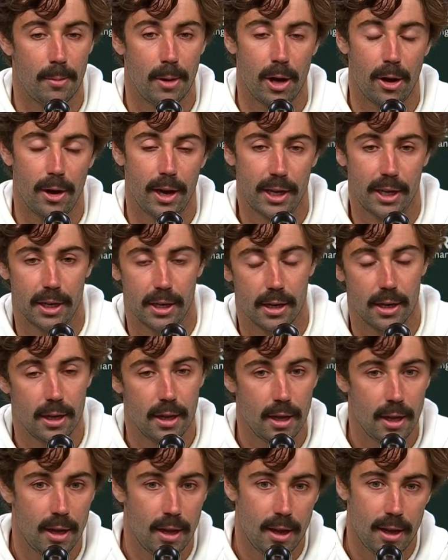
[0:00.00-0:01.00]
I know I can,
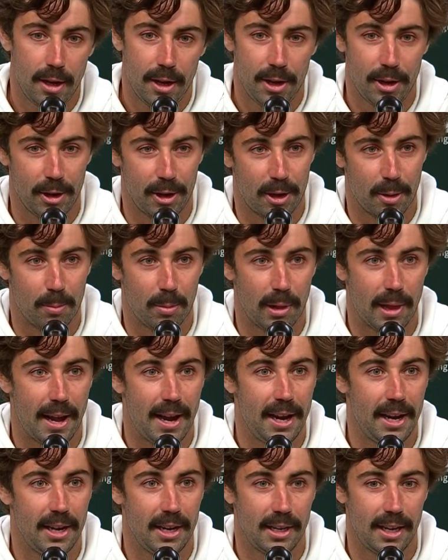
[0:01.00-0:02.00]
you know,
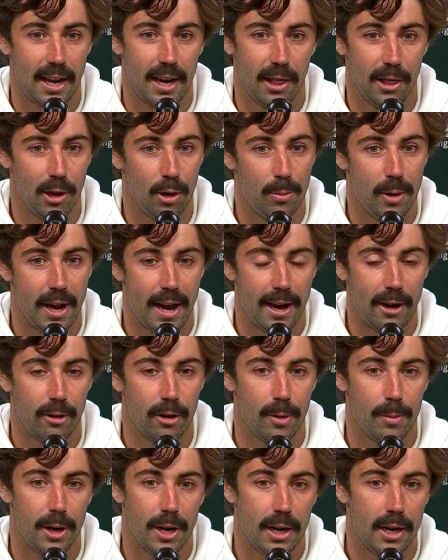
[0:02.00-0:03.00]
complain and get a little bit
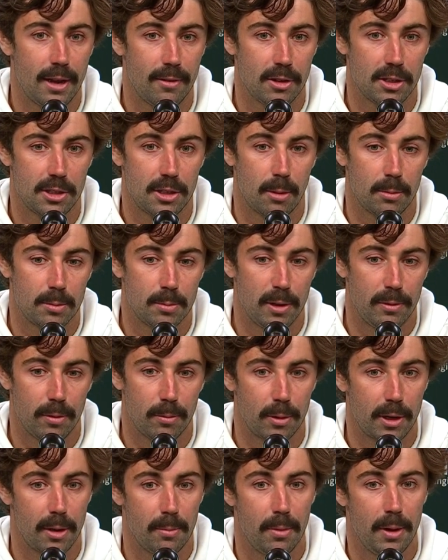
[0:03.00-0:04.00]
angry, but it never stops me from
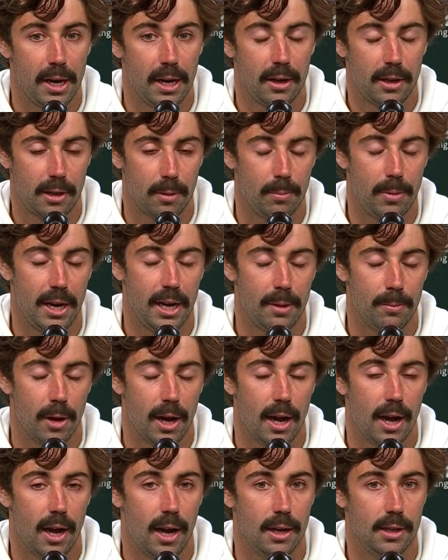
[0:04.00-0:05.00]
competing my
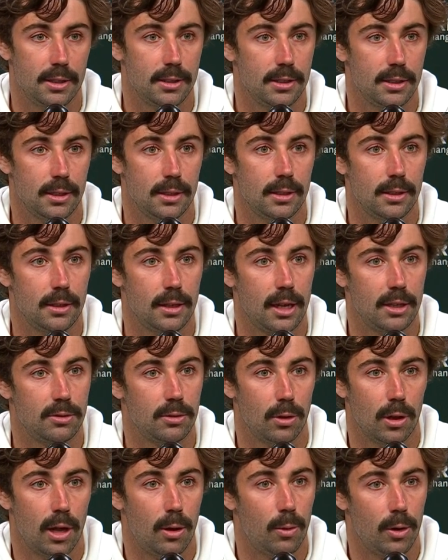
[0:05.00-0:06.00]
hardest, and that's
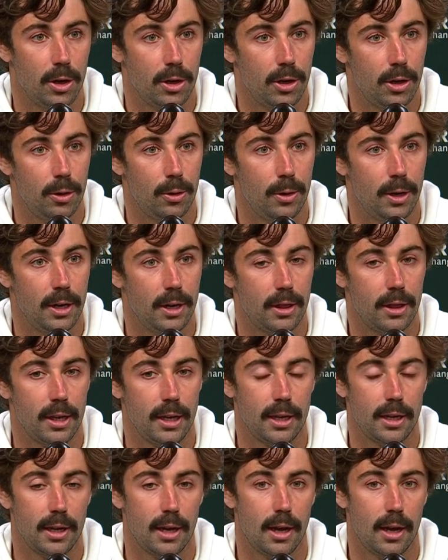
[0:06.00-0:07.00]
all I want to do. And I
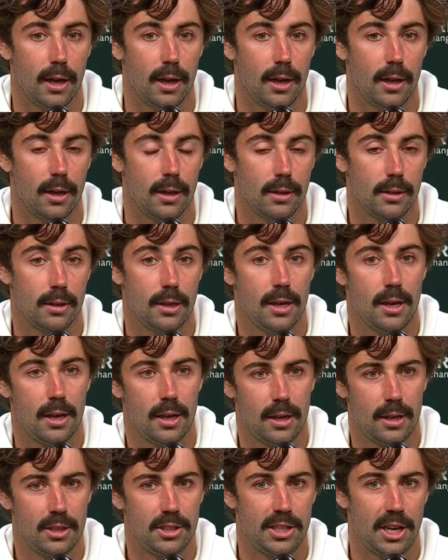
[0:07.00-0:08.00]
think
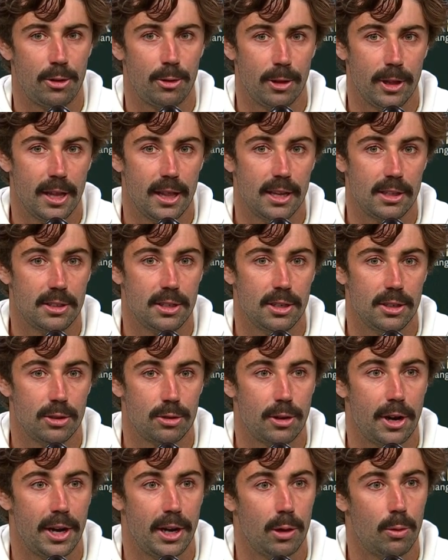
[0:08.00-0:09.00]
generally that's an
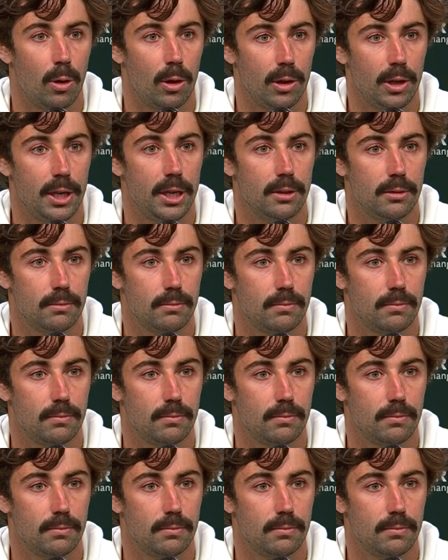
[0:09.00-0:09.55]
Australian quality.